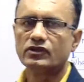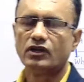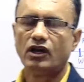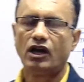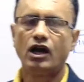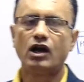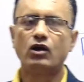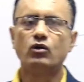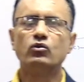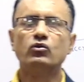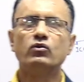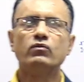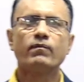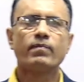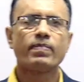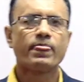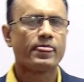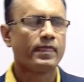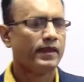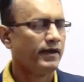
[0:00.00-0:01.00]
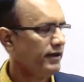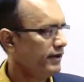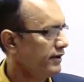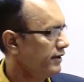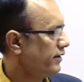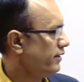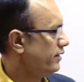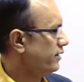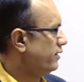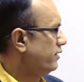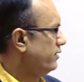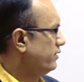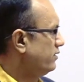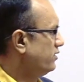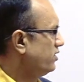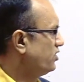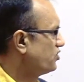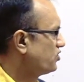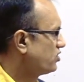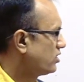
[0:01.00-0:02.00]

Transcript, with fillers: how these